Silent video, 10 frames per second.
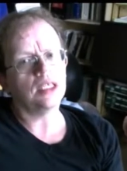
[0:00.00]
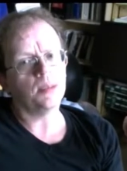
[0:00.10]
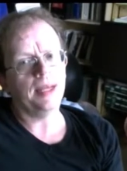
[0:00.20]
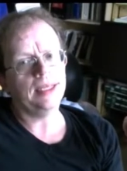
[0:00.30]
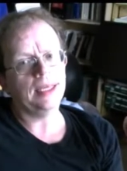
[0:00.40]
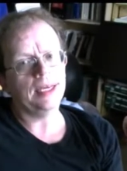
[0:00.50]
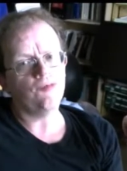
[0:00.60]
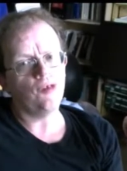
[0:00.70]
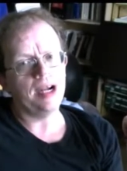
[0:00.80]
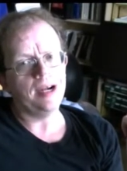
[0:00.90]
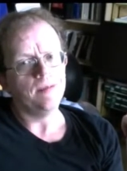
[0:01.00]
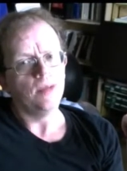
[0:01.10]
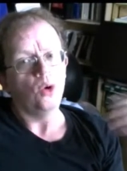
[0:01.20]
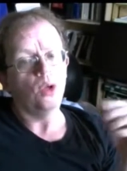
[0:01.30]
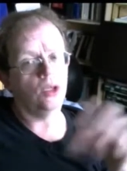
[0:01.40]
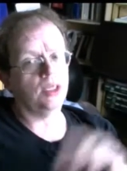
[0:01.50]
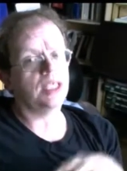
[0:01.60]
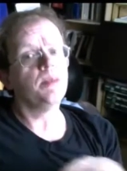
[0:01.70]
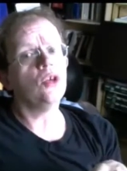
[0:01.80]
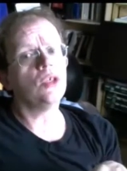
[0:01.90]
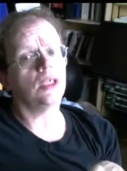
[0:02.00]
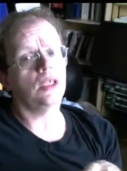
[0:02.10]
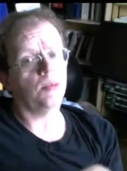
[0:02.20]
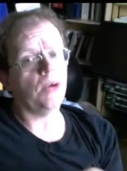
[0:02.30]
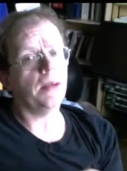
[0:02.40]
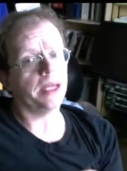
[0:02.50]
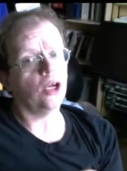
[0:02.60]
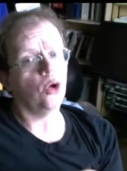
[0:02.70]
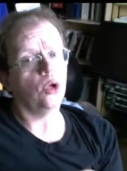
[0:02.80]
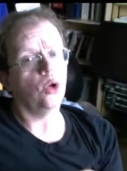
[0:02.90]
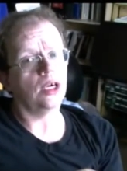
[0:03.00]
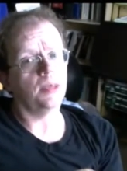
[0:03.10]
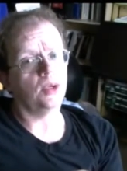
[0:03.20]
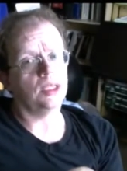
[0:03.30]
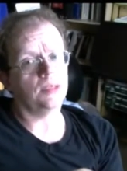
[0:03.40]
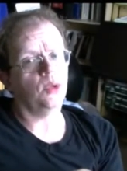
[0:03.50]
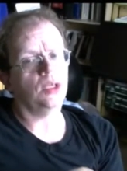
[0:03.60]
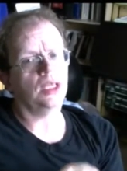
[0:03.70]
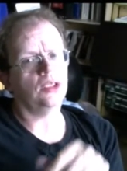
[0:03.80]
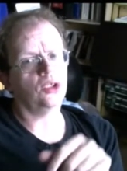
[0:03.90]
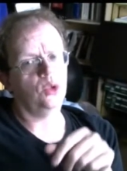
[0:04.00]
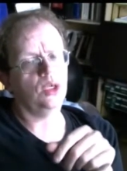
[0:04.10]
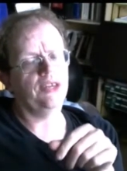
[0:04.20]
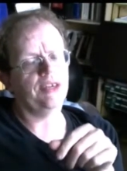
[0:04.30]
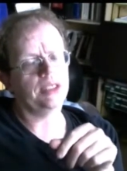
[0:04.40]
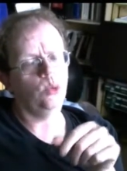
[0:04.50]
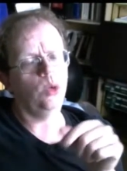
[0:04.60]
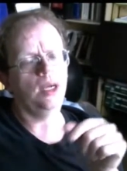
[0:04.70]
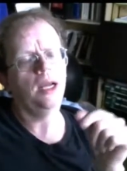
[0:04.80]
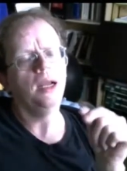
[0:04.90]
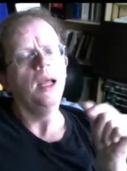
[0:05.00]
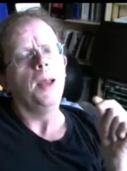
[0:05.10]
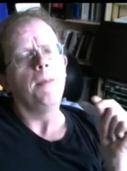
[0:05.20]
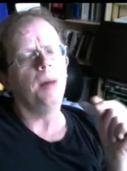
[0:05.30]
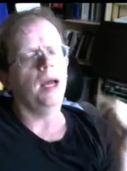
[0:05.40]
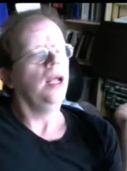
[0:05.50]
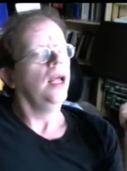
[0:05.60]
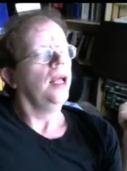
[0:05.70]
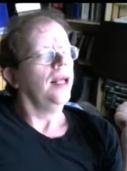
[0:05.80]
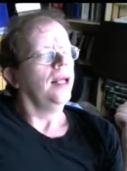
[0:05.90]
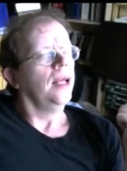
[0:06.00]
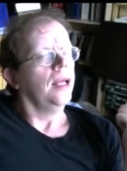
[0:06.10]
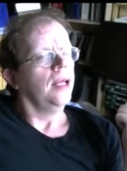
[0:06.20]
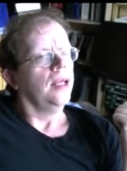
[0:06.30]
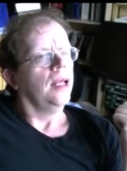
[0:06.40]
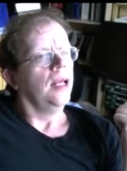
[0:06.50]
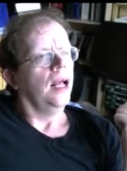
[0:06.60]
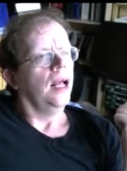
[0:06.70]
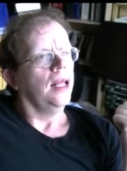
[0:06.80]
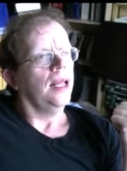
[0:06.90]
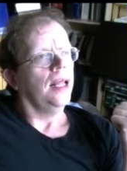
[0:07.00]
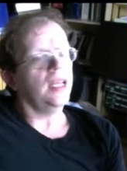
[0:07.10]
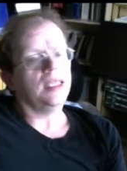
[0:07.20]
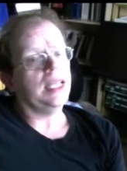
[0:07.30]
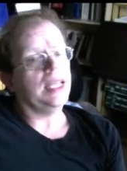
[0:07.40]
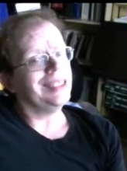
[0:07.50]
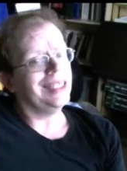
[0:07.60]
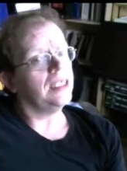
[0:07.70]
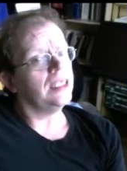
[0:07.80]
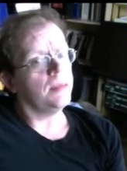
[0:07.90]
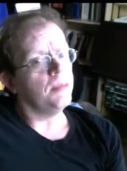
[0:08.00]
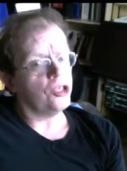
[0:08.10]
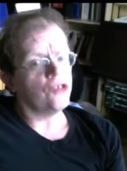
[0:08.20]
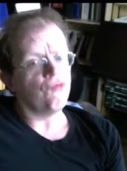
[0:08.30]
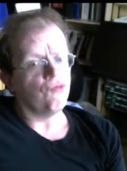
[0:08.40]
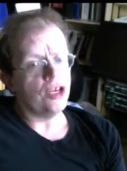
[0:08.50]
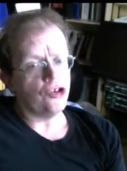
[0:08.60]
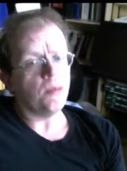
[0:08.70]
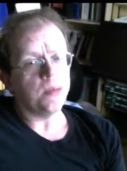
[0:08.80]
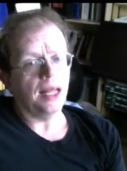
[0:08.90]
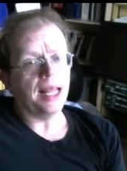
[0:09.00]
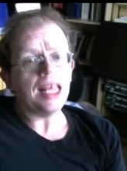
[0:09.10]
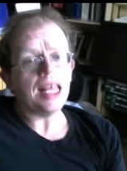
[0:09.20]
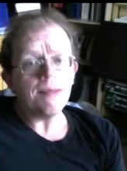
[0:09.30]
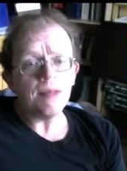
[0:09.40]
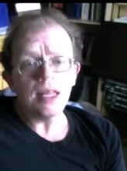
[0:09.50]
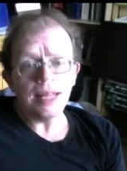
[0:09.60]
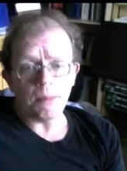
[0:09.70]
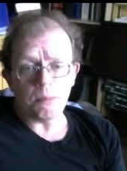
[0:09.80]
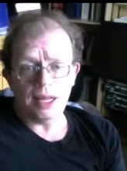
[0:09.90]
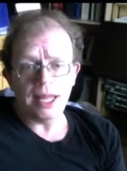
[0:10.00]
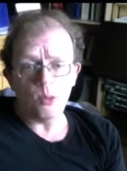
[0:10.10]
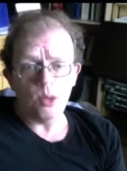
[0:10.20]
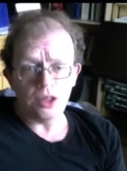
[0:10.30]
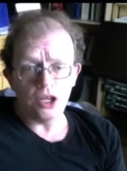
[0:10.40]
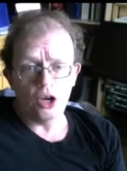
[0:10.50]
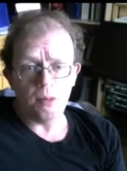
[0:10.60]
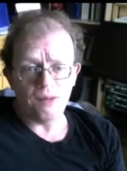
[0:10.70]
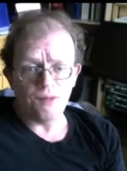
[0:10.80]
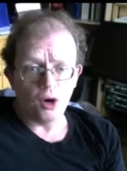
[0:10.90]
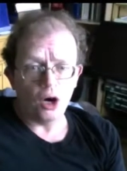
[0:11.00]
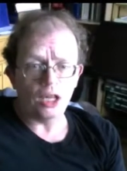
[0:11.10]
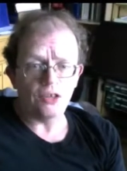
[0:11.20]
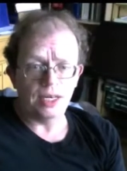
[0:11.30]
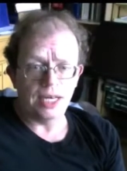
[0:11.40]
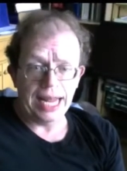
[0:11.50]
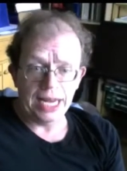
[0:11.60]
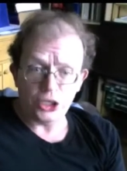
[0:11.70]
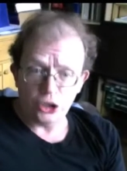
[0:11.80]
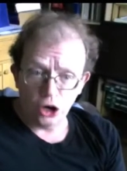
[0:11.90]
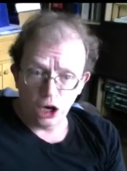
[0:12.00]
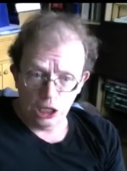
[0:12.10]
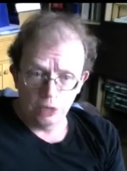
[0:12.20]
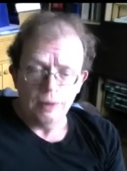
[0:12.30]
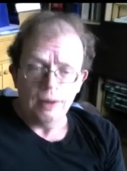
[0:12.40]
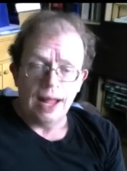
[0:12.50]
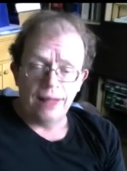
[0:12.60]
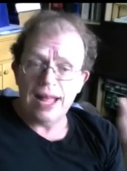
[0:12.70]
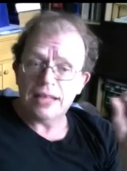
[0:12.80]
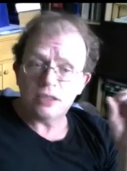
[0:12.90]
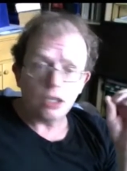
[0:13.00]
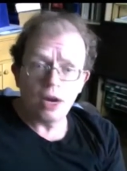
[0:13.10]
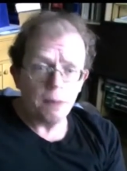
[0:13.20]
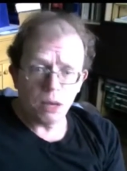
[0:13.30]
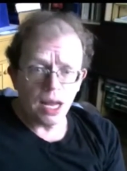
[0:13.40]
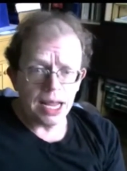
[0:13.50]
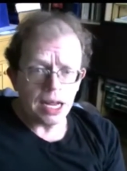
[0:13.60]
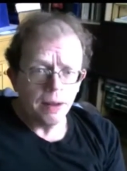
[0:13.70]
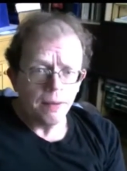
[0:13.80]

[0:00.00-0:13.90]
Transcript: play that I've written, although this musical will probably go longer because of all the song lyrics and whatnot. But in a sense, this is a much richer play, even than that play with you know my father and Aunt Darla, and that's a great play,